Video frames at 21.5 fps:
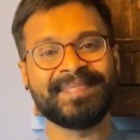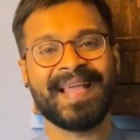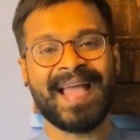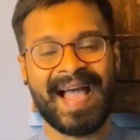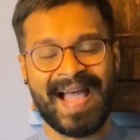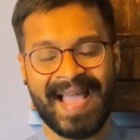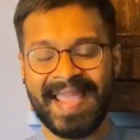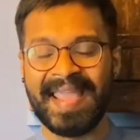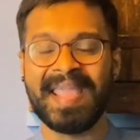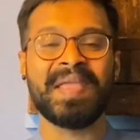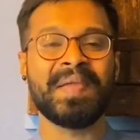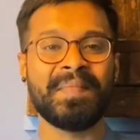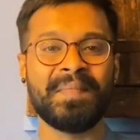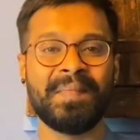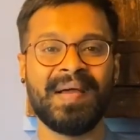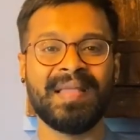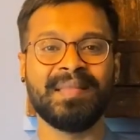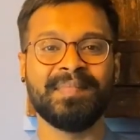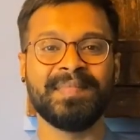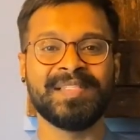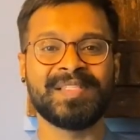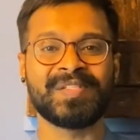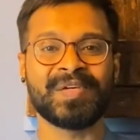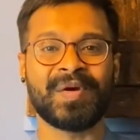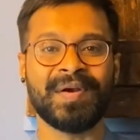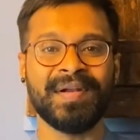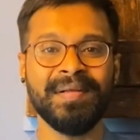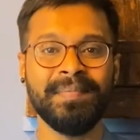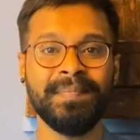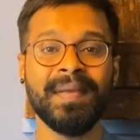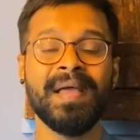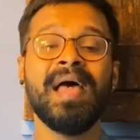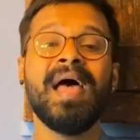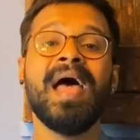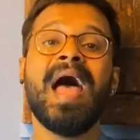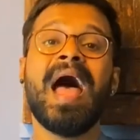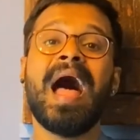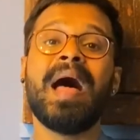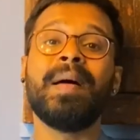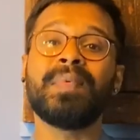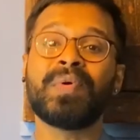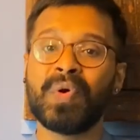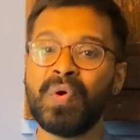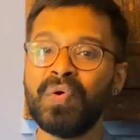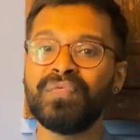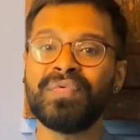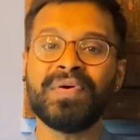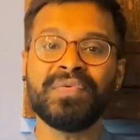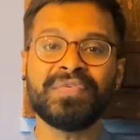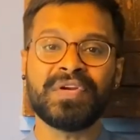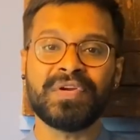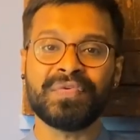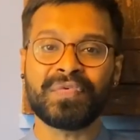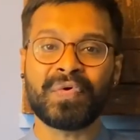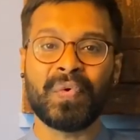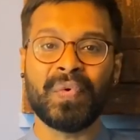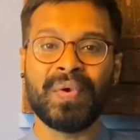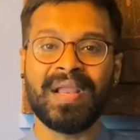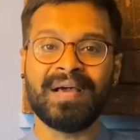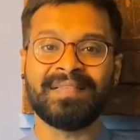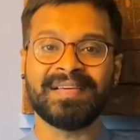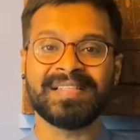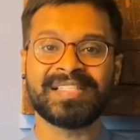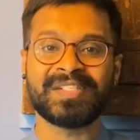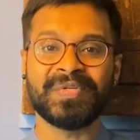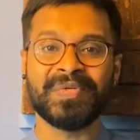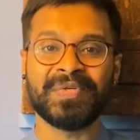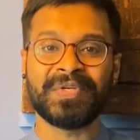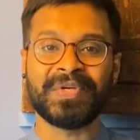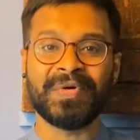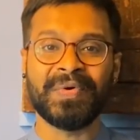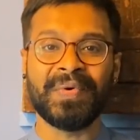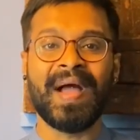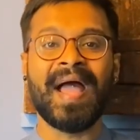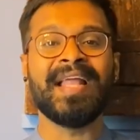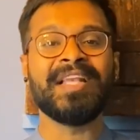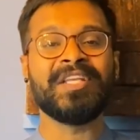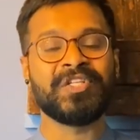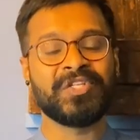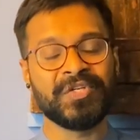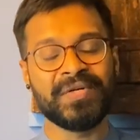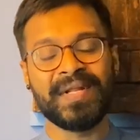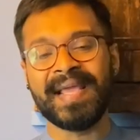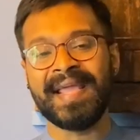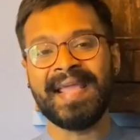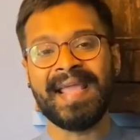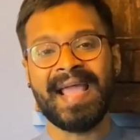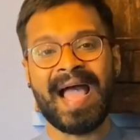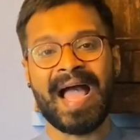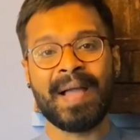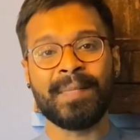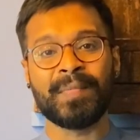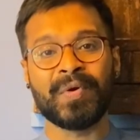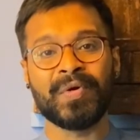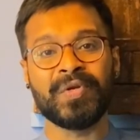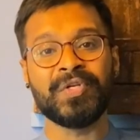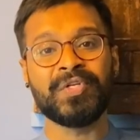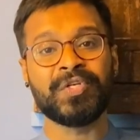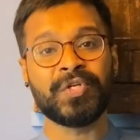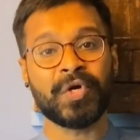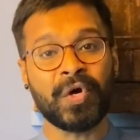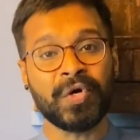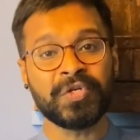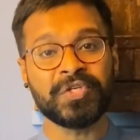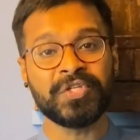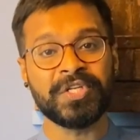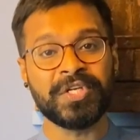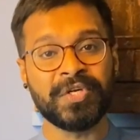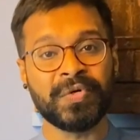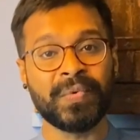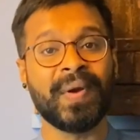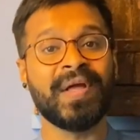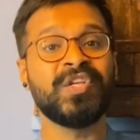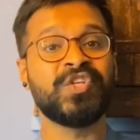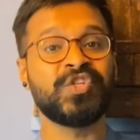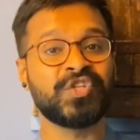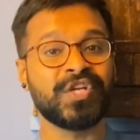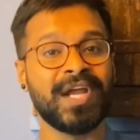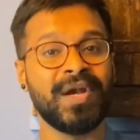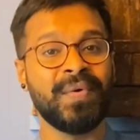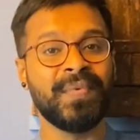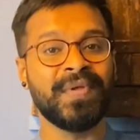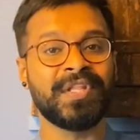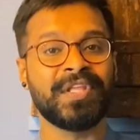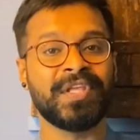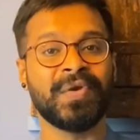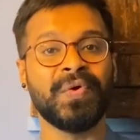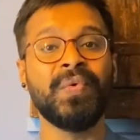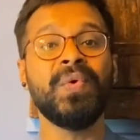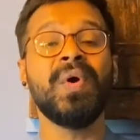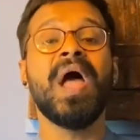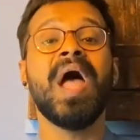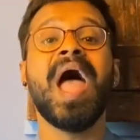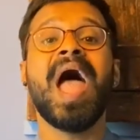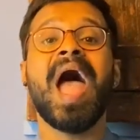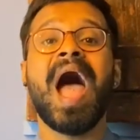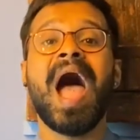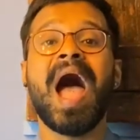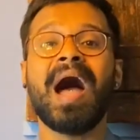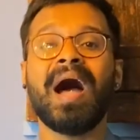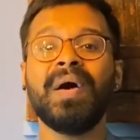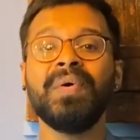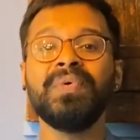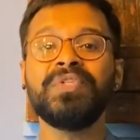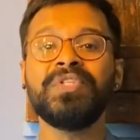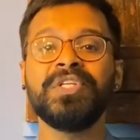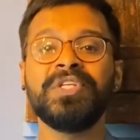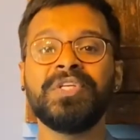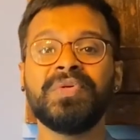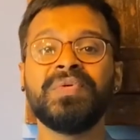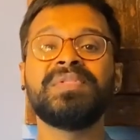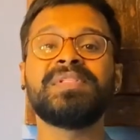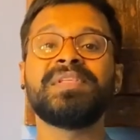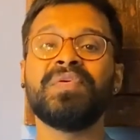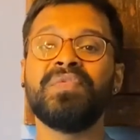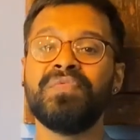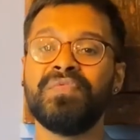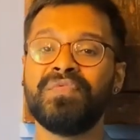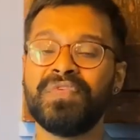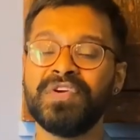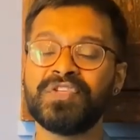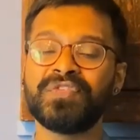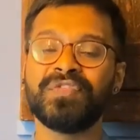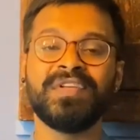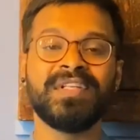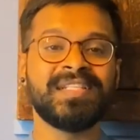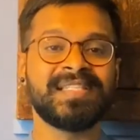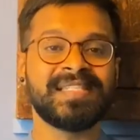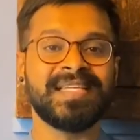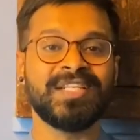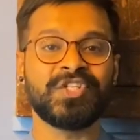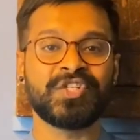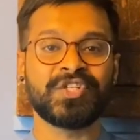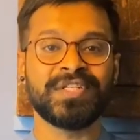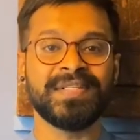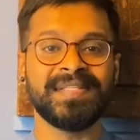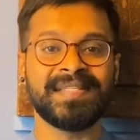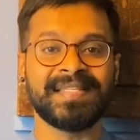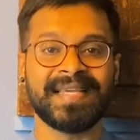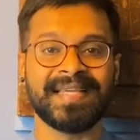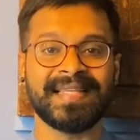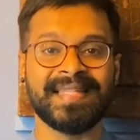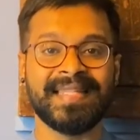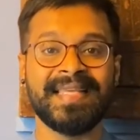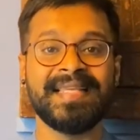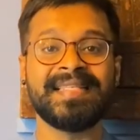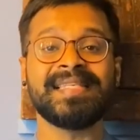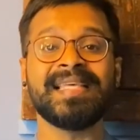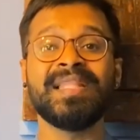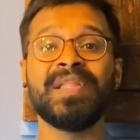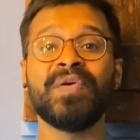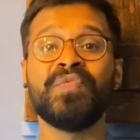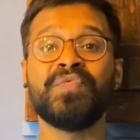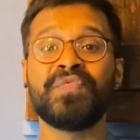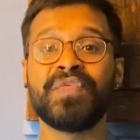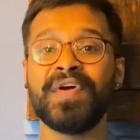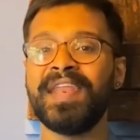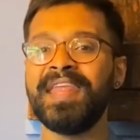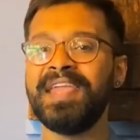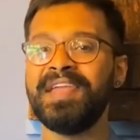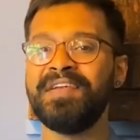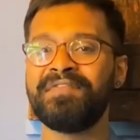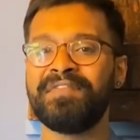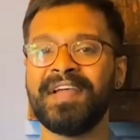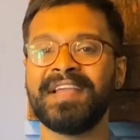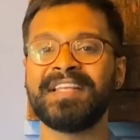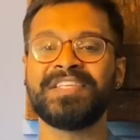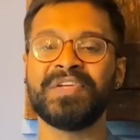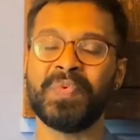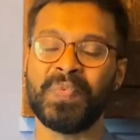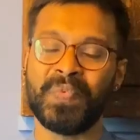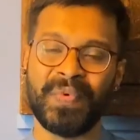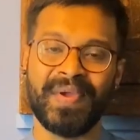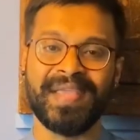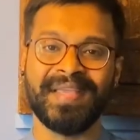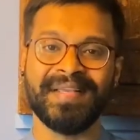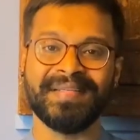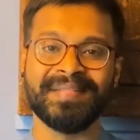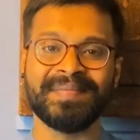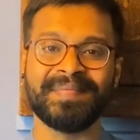Hi, my name is Saurabh. I'm co-founder of Cold Lava Studio, and today I'm going to talk to you and share with you how to use visualization techniques in a very effective way.